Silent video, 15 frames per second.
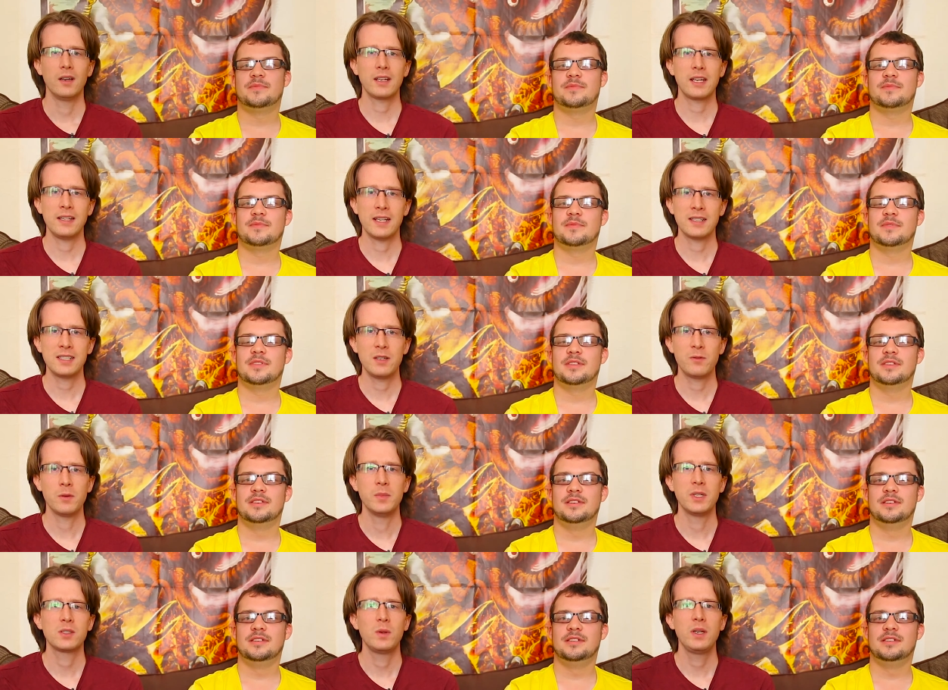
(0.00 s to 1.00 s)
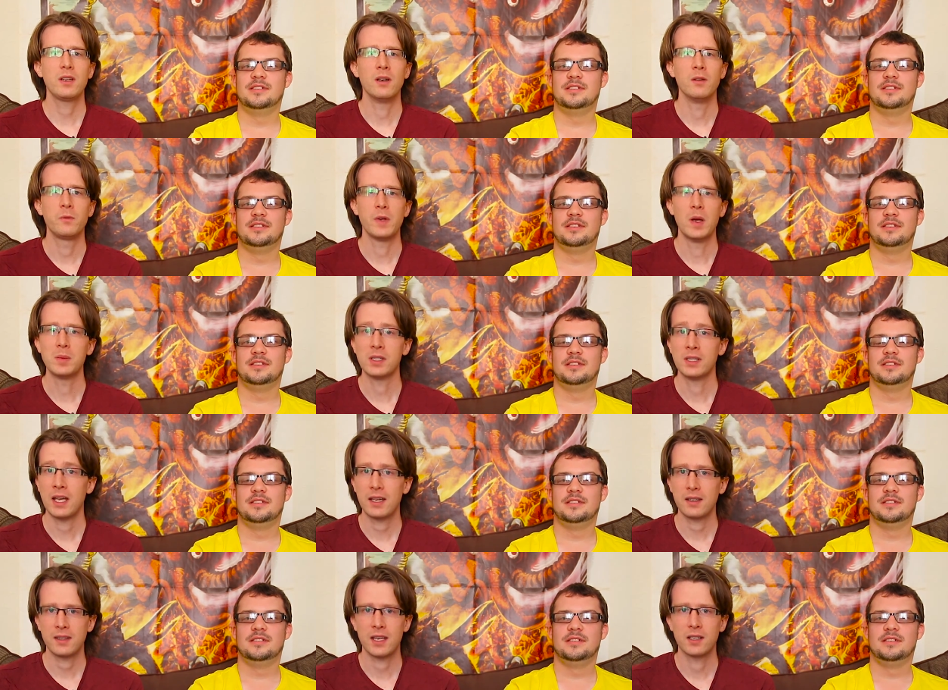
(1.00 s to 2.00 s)
Speaker 1: Okay, that's it from this week on Films and
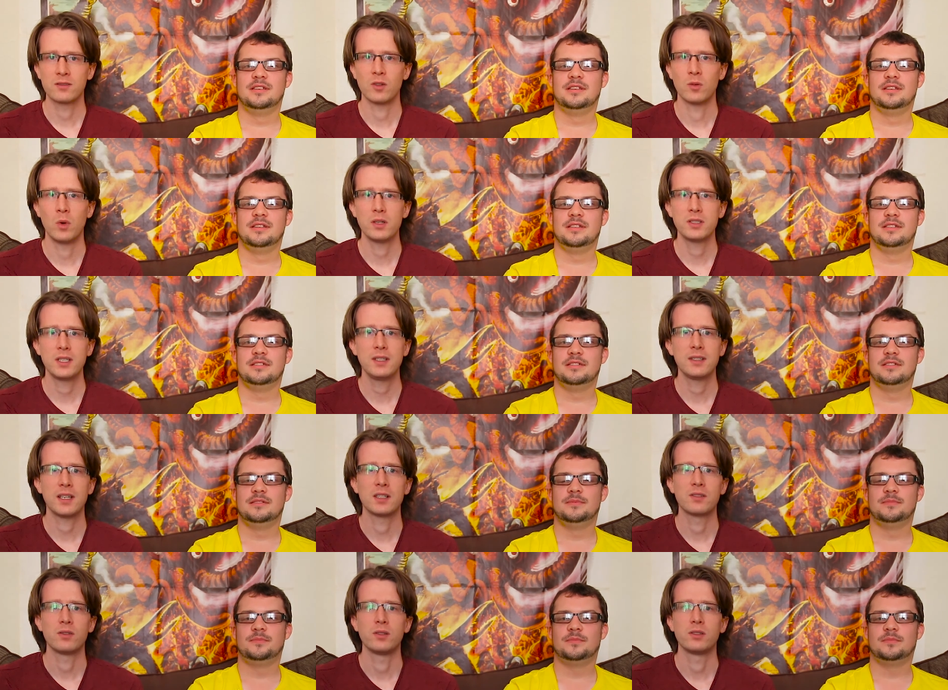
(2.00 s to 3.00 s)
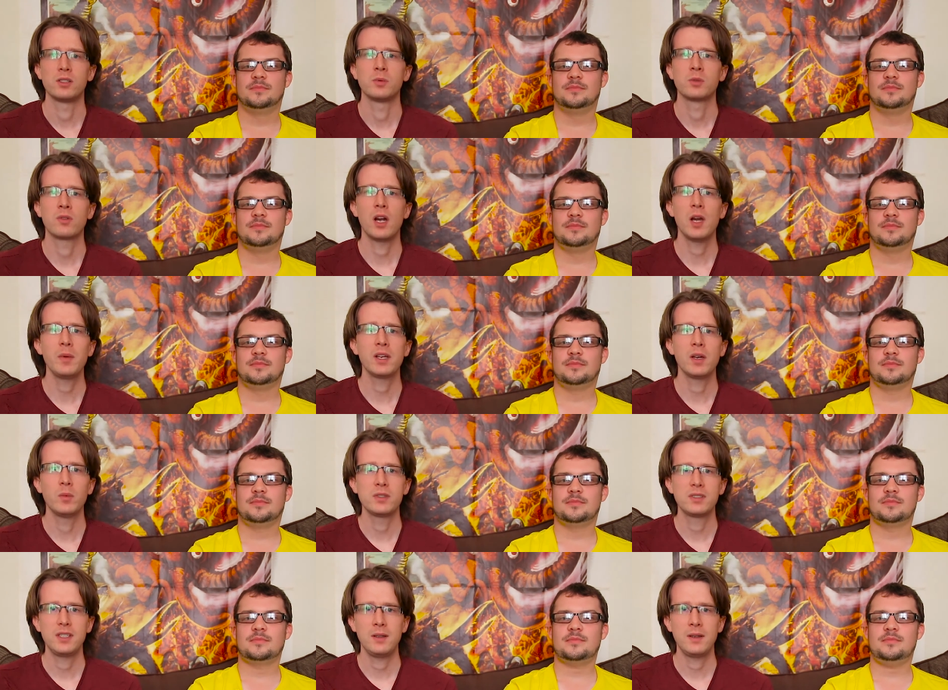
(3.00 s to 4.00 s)
That. Thanks for watching, thanks for subscribing, and
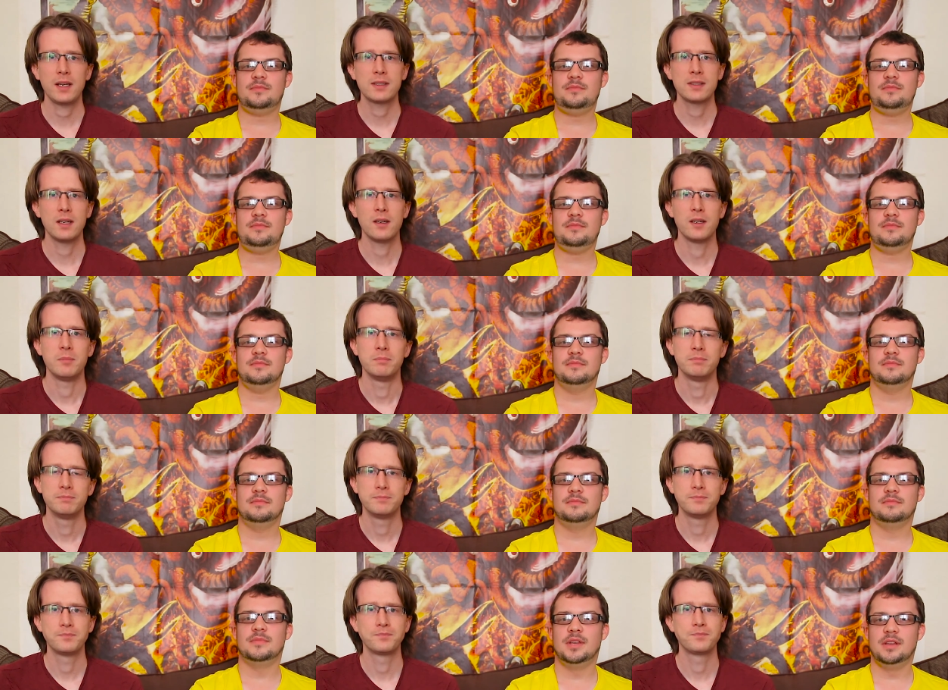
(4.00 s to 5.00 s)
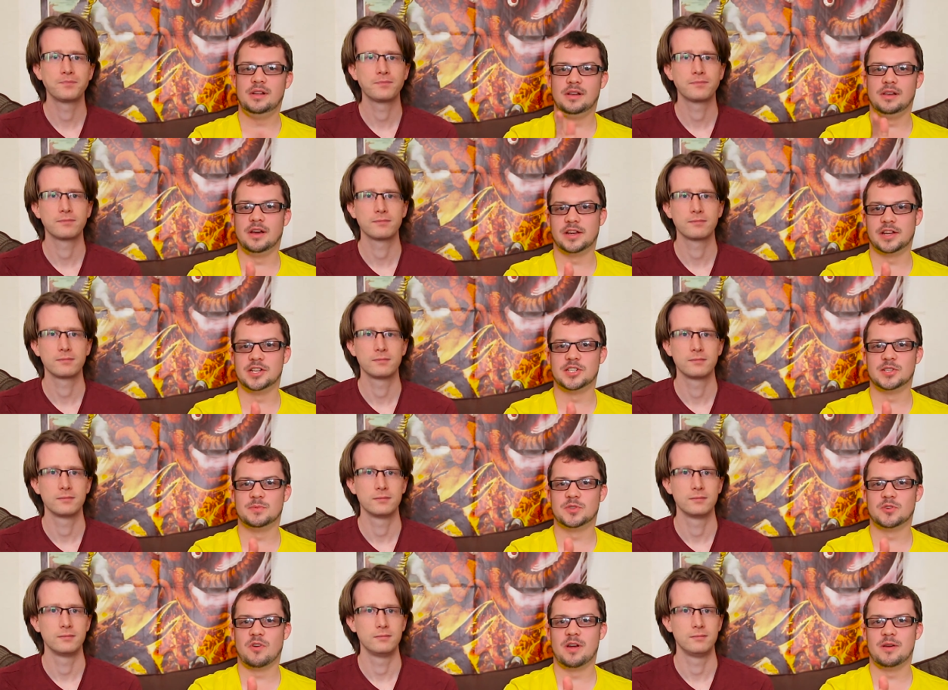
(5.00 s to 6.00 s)
we'll see you next time.
Speaker 2: Like and
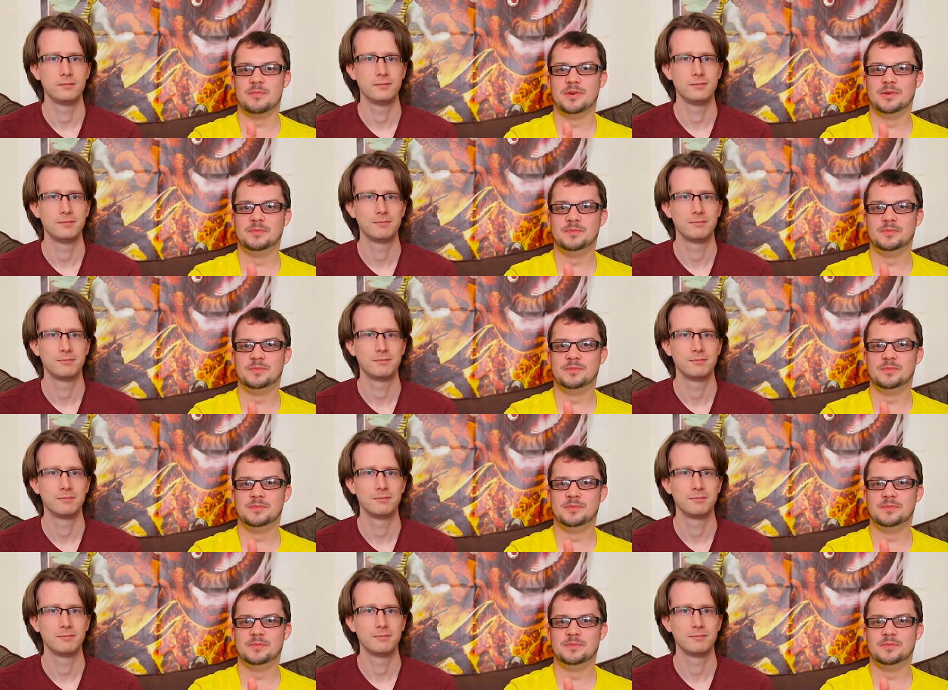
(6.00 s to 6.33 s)
subscribe.